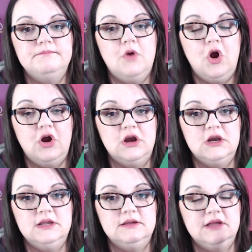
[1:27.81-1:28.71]

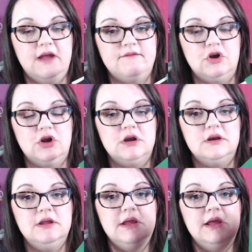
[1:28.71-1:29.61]
hardcover
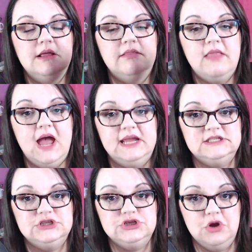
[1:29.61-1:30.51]

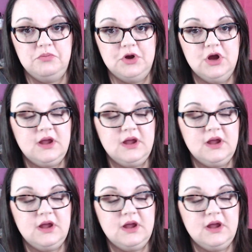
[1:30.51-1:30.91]
lined notebook.